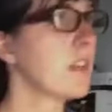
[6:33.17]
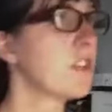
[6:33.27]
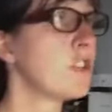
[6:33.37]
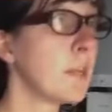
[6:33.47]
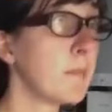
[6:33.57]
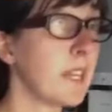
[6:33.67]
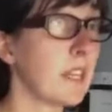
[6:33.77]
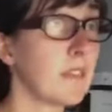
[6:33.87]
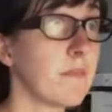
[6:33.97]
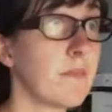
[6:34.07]
Shipping.
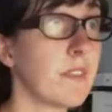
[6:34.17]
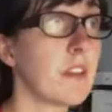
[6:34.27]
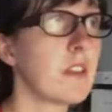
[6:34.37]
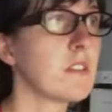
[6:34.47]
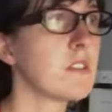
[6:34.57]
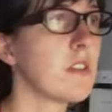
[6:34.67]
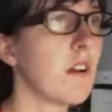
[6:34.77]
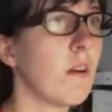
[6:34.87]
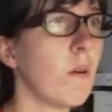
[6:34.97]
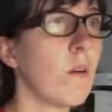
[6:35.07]

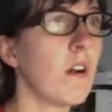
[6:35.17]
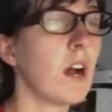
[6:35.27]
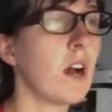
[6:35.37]
So,